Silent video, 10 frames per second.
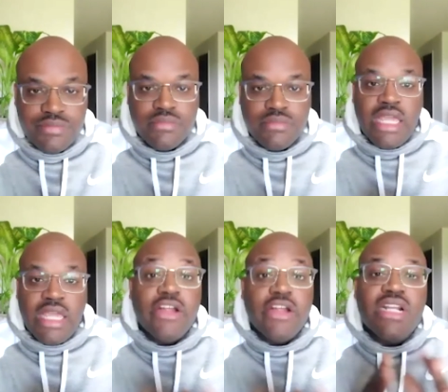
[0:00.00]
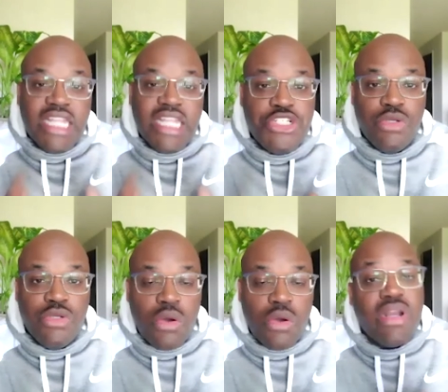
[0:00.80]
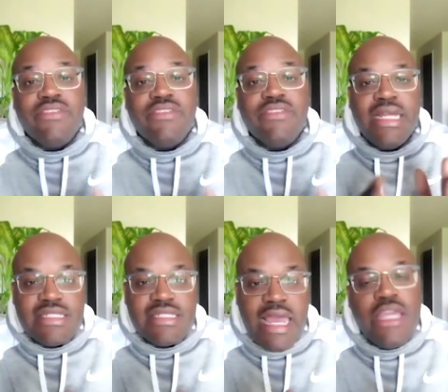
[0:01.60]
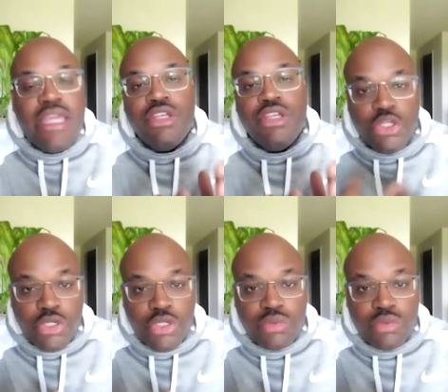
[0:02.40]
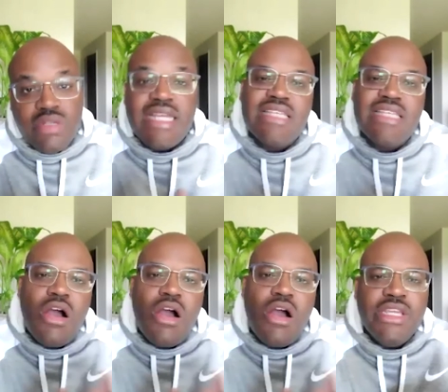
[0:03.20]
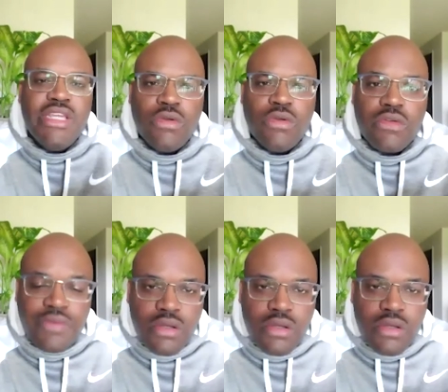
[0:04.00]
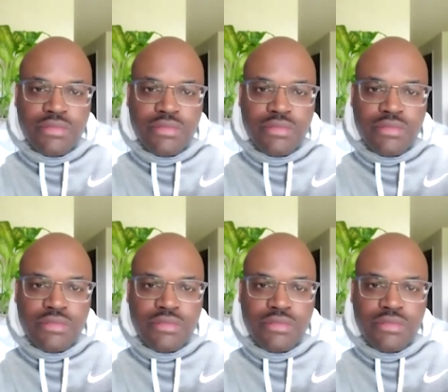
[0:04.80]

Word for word: and they're gonna let you know whatever they say, you do. They say, "Oh, we can do it on the phone."